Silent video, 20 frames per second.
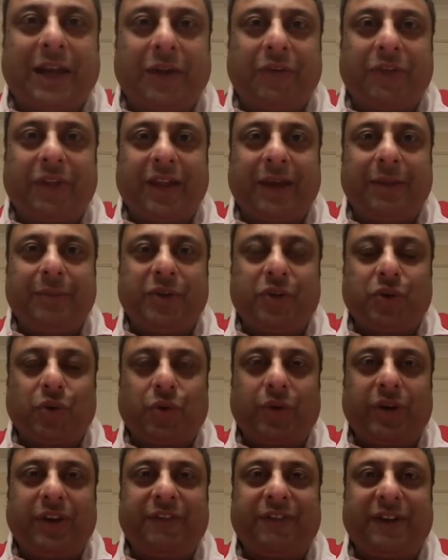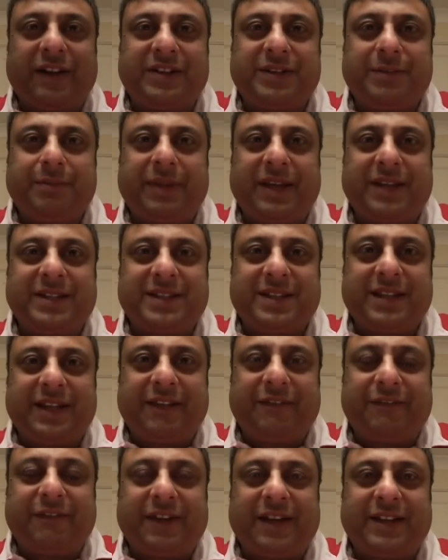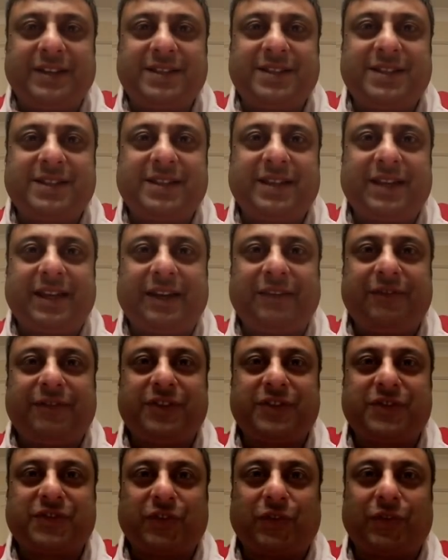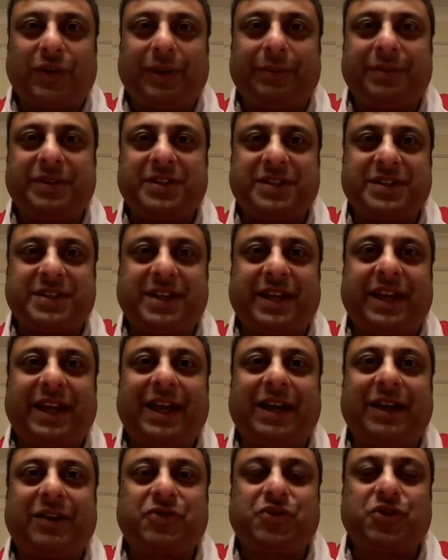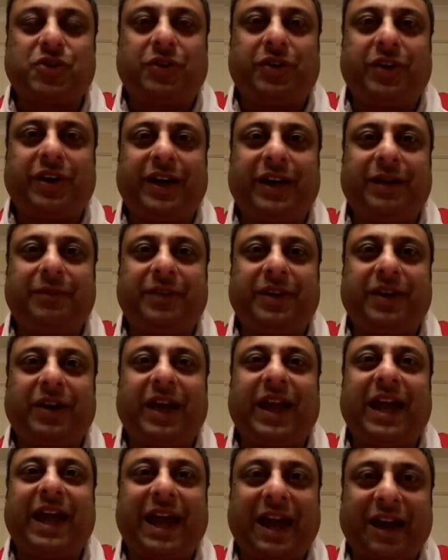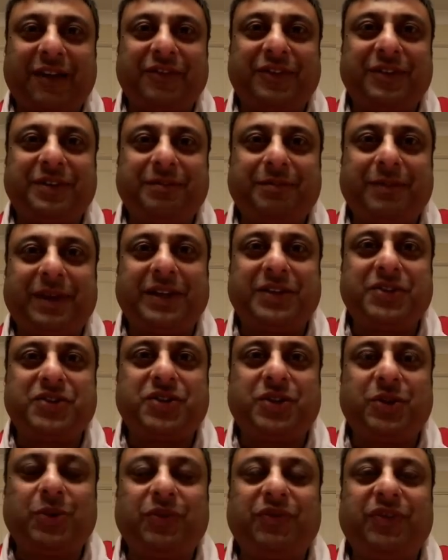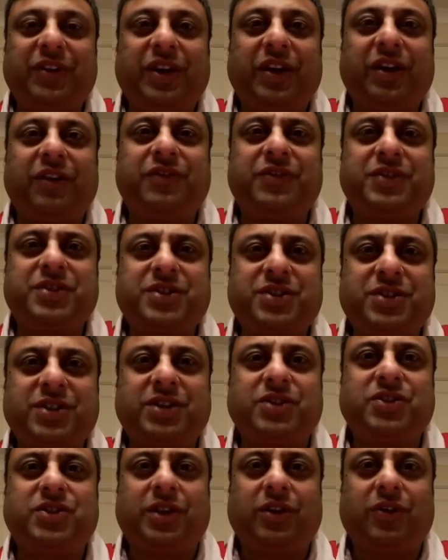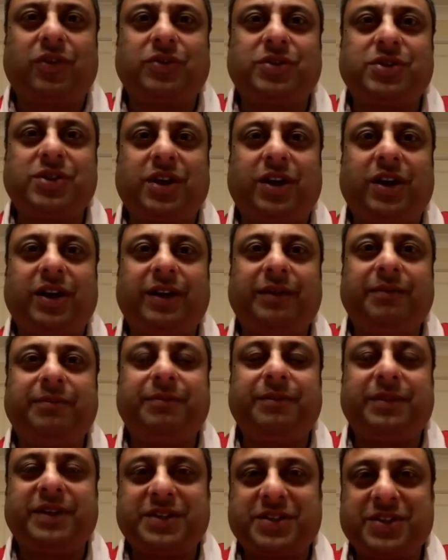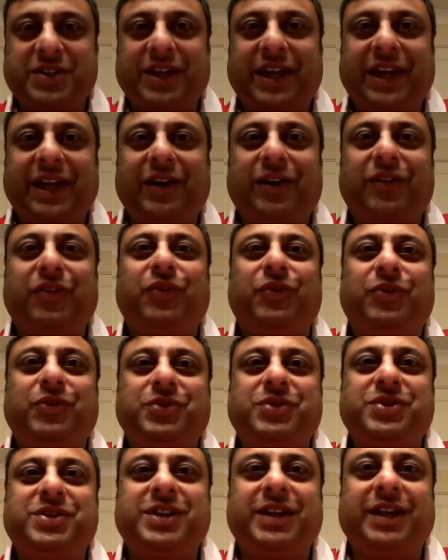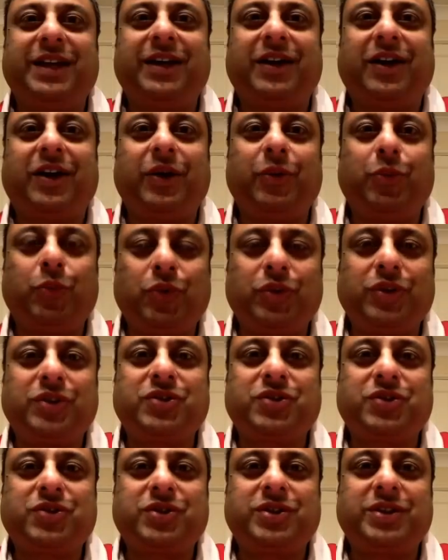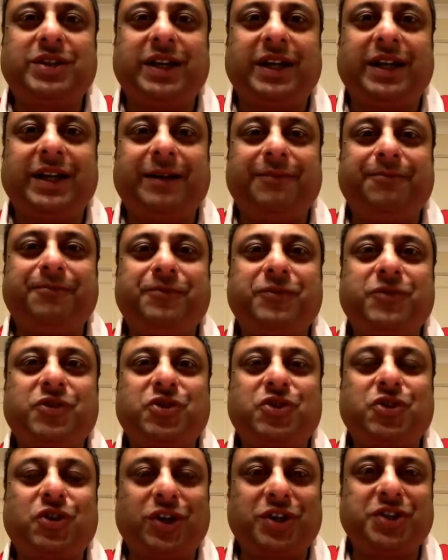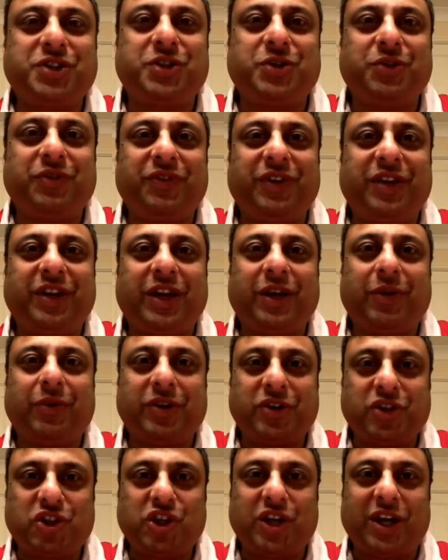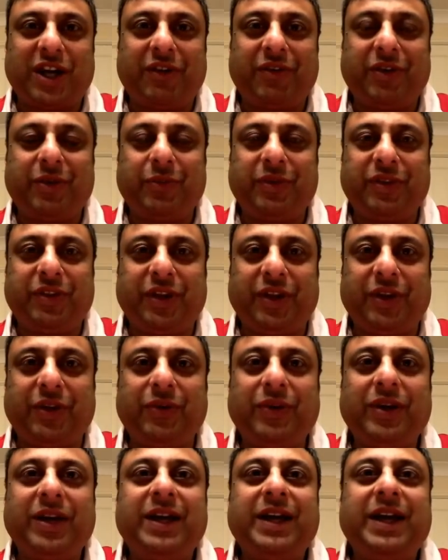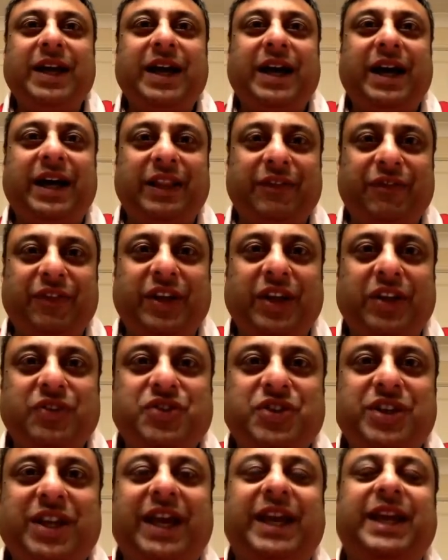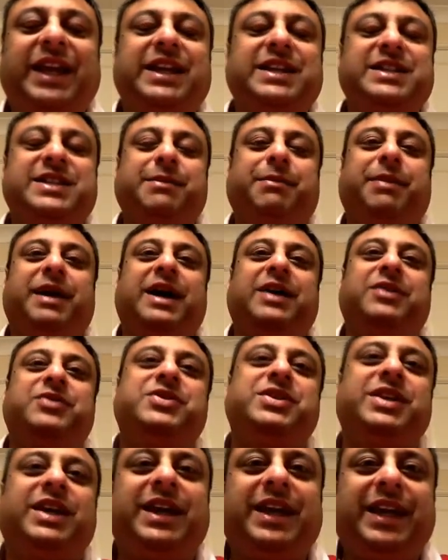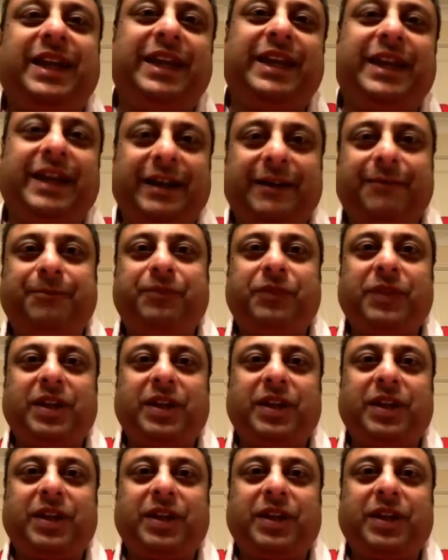there, Midori fountain pens and ink fans, and first of all let me just say how sorry I am that I haven't managed to do a video for such a long time, but today I thought I would try to do a video and share it with you. And the video today is about a